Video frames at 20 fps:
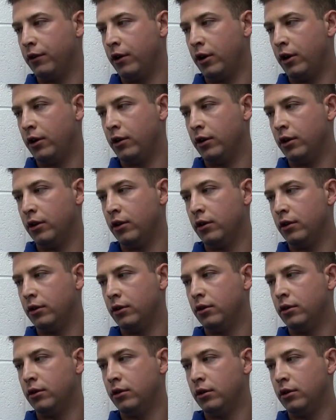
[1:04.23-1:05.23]
there in the
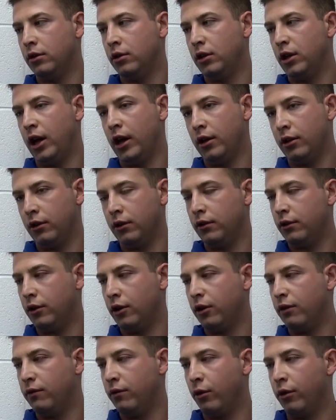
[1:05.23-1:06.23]
kind of the
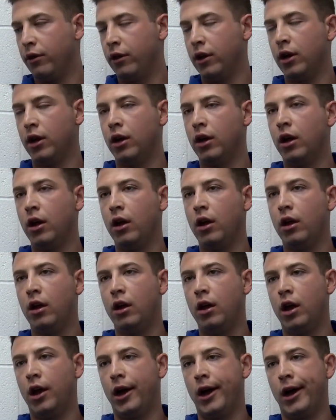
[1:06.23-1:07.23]
third, fourth inning.
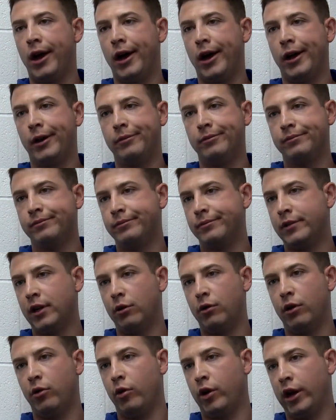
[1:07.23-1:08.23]
Um, that
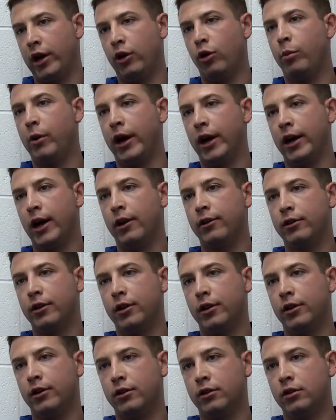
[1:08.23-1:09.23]
way when I go back out
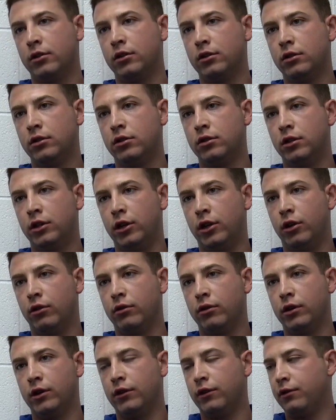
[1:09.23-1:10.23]
there and, you know,
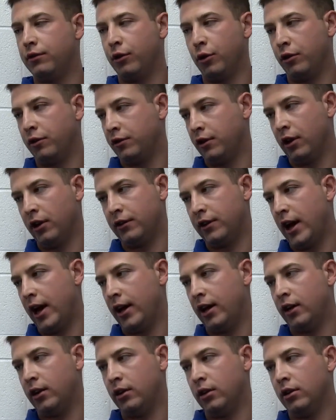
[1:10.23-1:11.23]
could just focus on
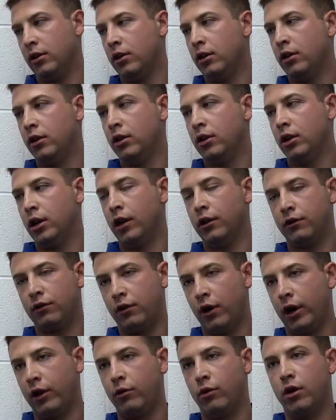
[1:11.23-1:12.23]
attacking and getting
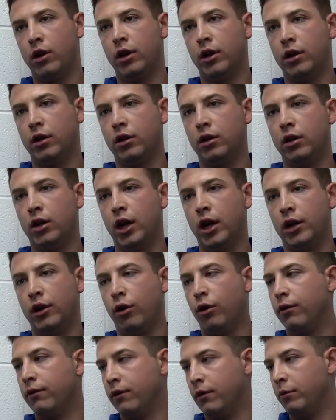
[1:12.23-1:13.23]
strike one and, and
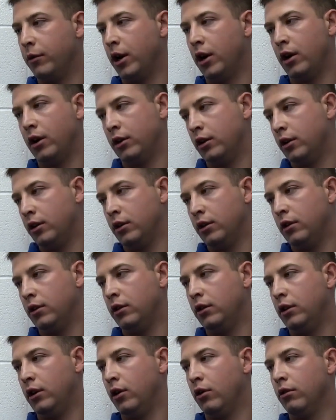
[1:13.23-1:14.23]
going from there. And
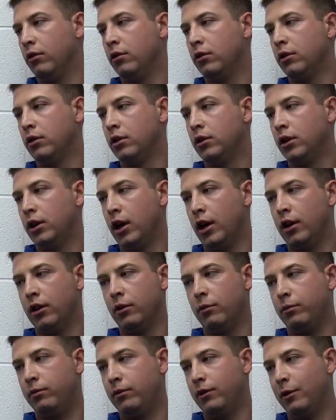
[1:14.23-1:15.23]
then know, kind of
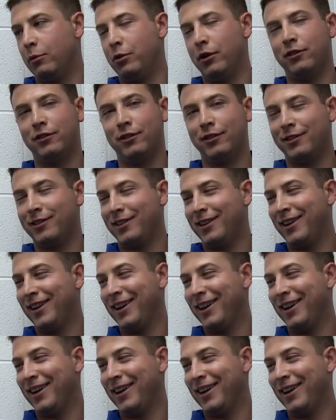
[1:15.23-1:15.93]
the, the pitches,